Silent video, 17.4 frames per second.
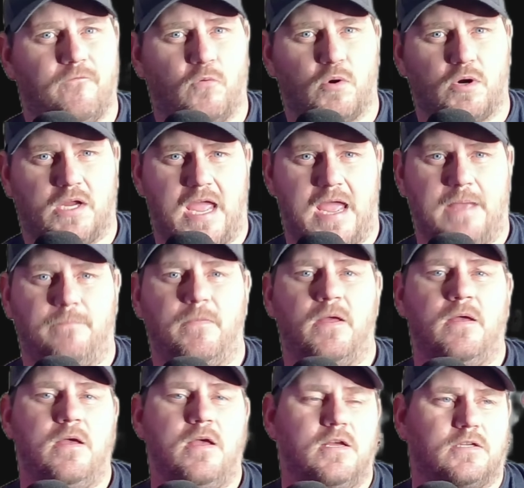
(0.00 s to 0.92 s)
the 4K
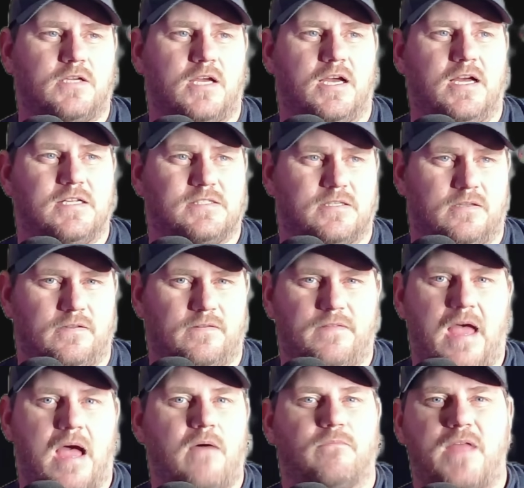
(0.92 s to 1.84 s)
because
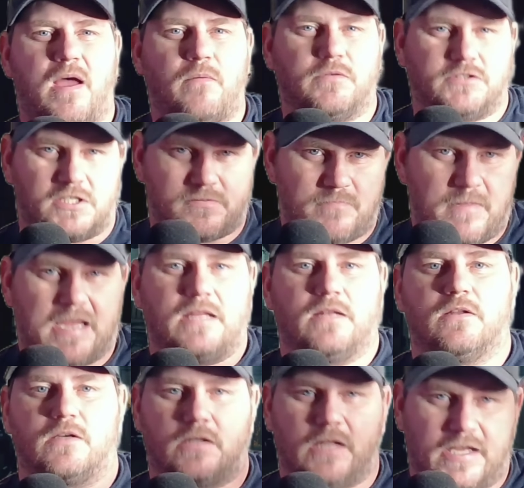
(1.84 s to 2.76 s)
that that will just make it
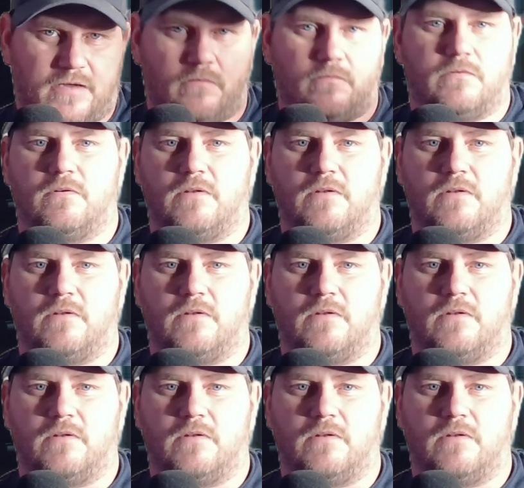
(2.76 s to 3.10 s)
look like it